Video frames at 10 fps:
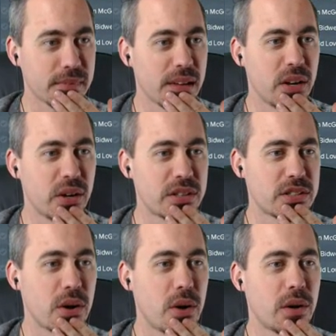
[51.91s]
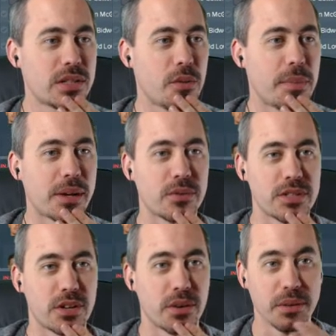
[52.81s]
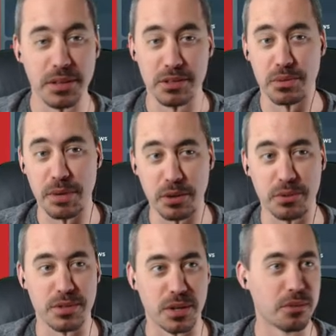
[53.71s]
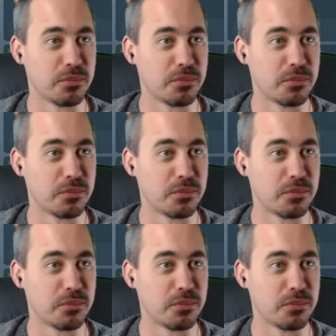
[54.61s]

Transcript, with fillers: I know. Let's go. Let's go medical center. There's a medical center.